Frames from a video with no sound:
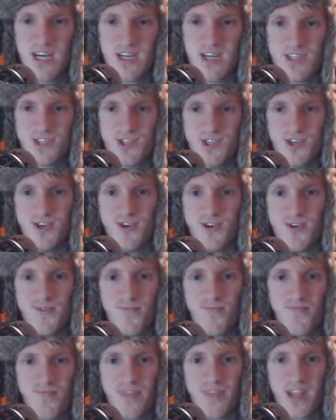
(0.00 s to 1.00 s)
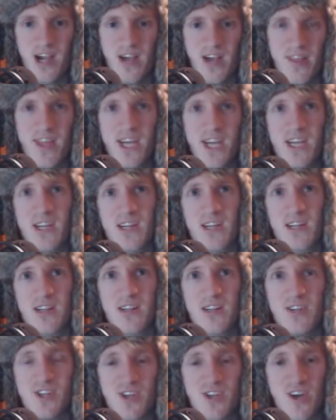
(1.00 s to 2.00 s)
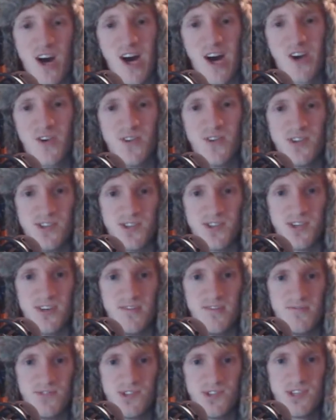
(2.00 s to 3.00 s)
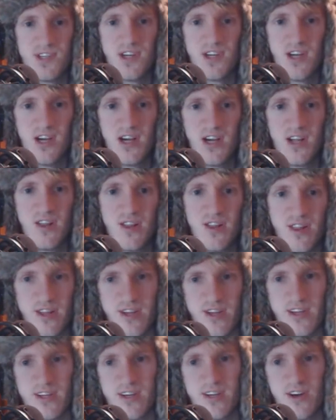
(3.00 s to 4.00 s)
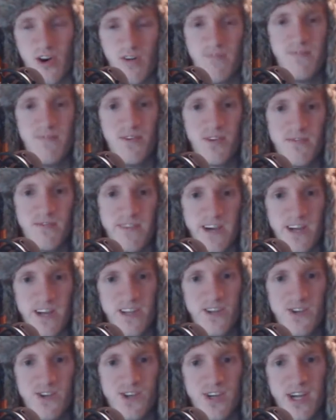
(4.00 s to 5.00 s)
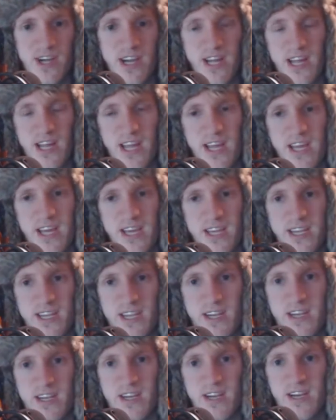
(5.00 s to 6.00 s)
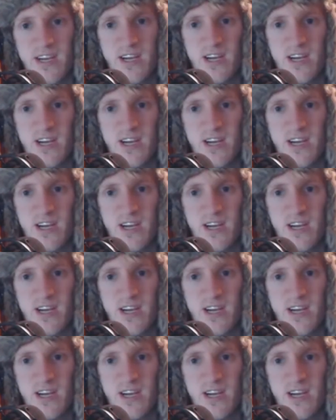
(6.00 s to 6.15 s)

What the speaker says: So I think Chicago deserves the home field advantage, and